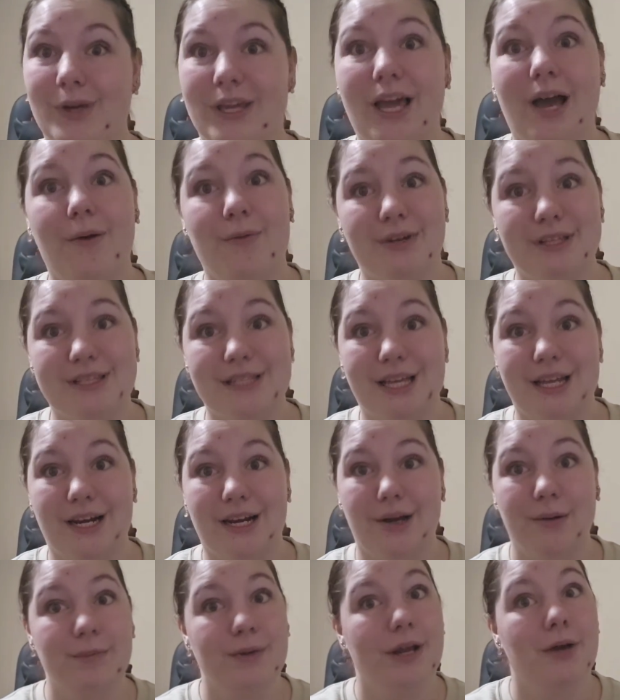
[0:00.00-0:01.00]
we got one
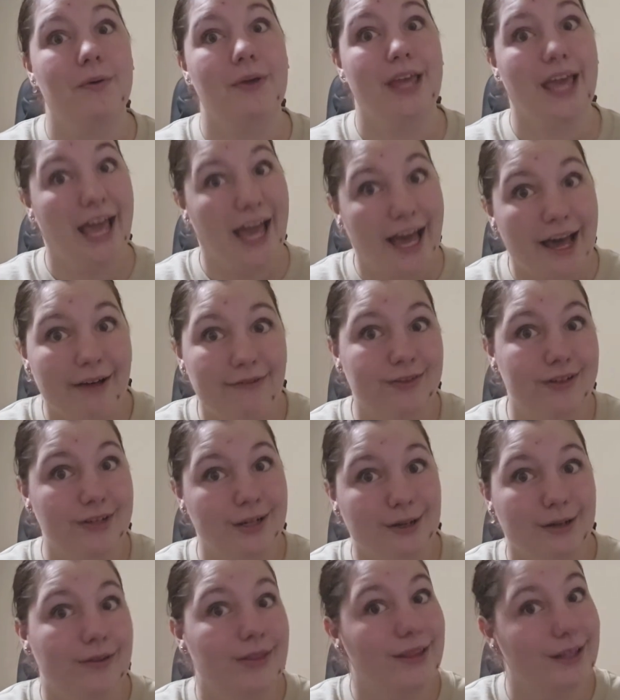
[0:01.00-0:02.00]
set up. Now we have
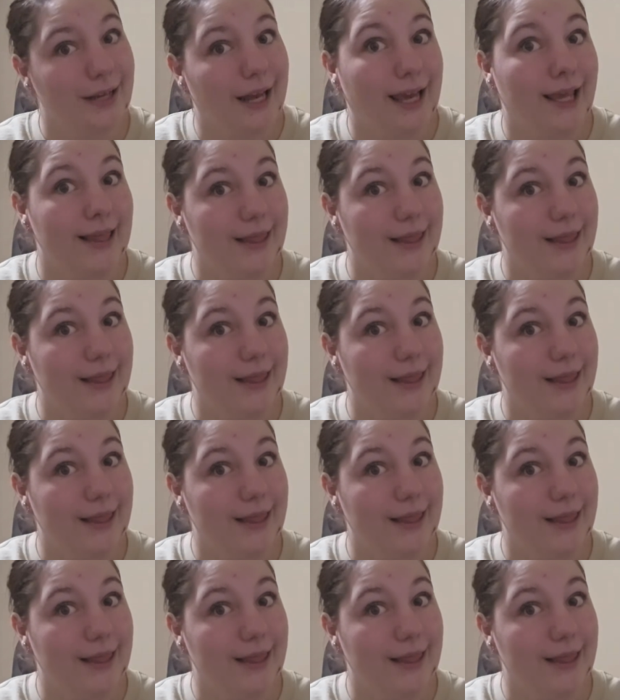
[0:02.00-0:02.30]
to do the